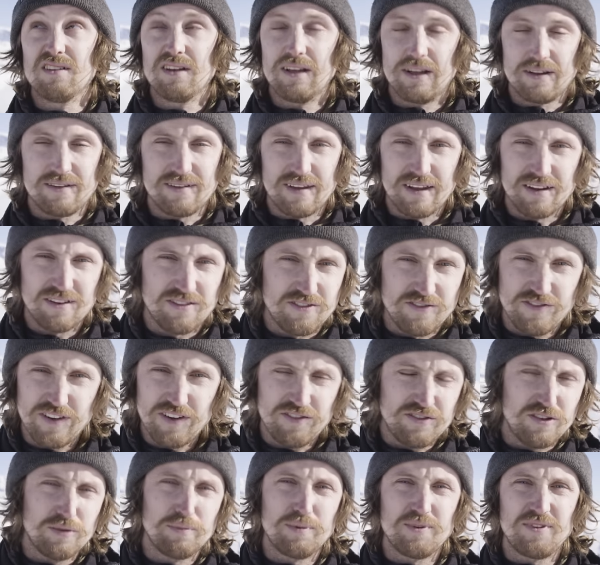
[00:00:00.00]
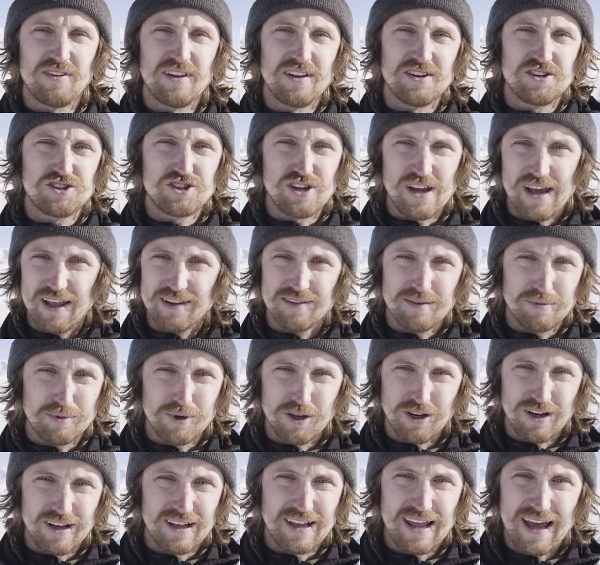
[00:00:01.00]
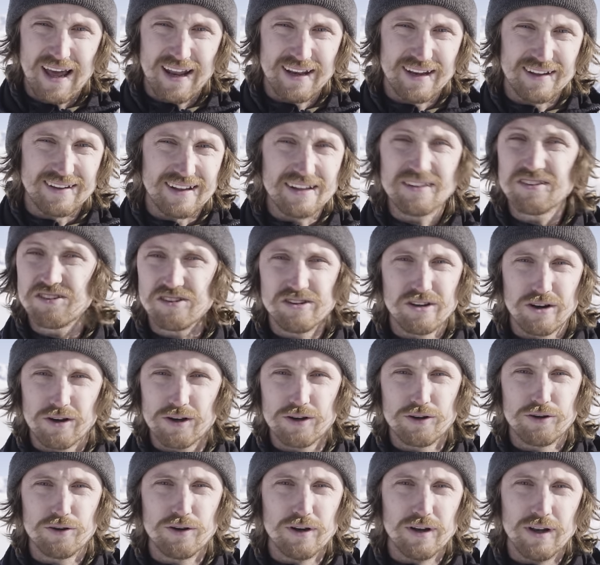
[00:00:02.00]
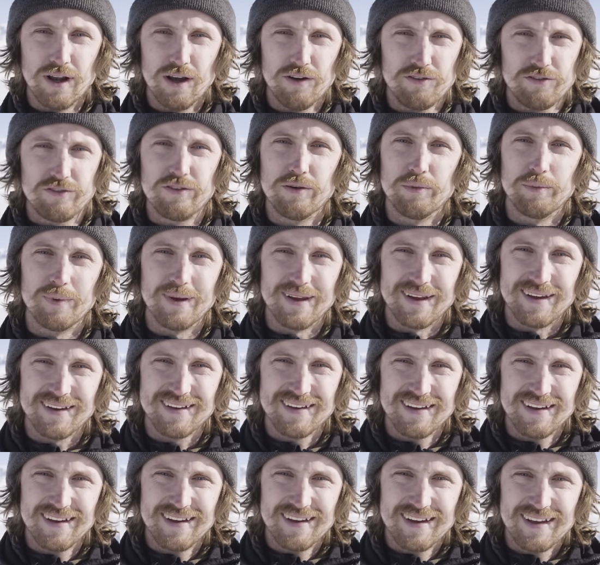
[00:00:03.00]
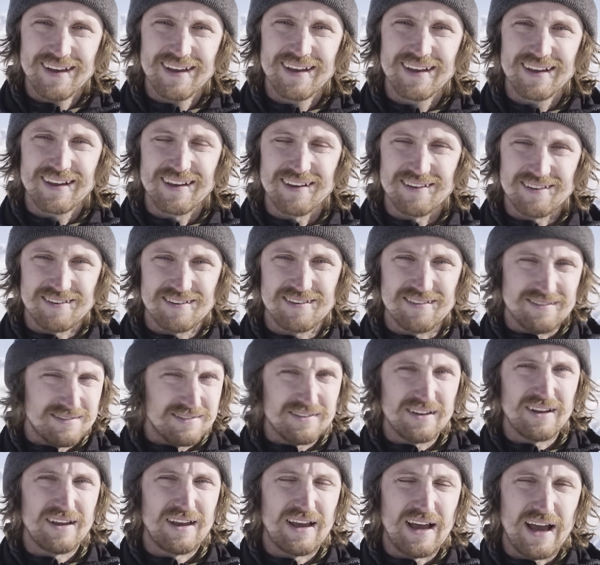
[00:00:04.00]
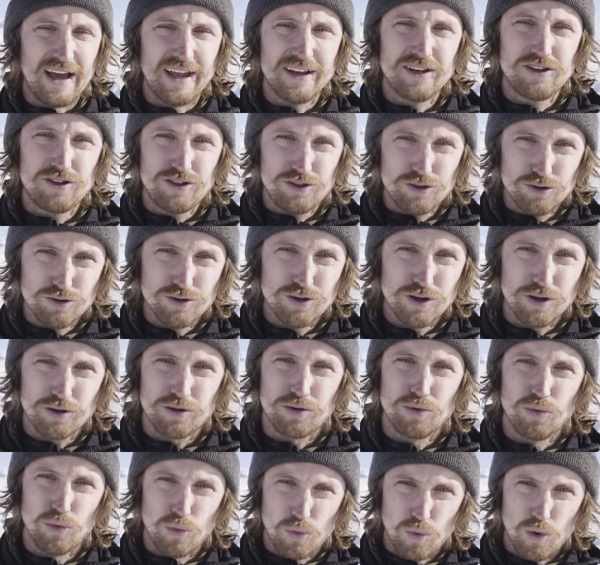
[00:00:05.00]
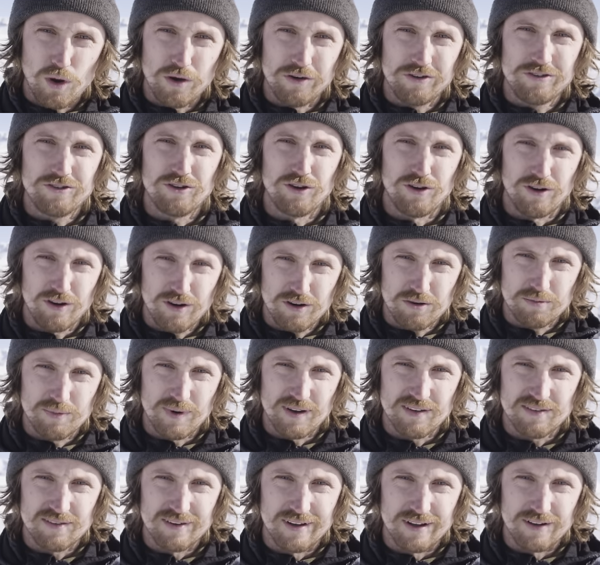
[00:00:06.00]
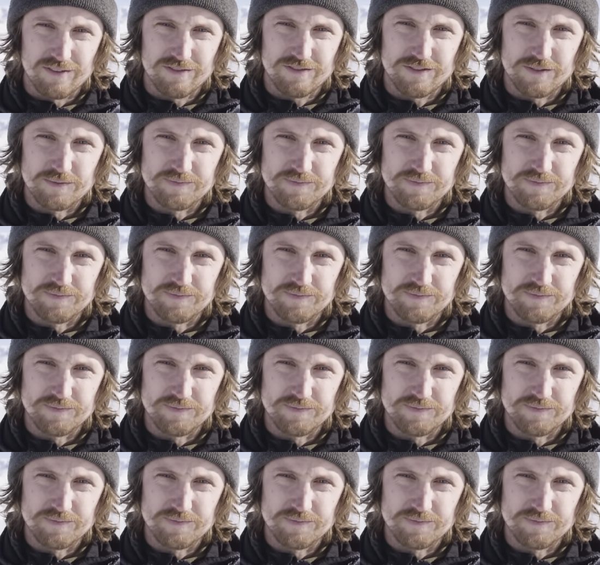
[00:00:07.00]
let's say it's 50% chance I'm going to land it. That's not good enough for me, because I do not want to hurt myself.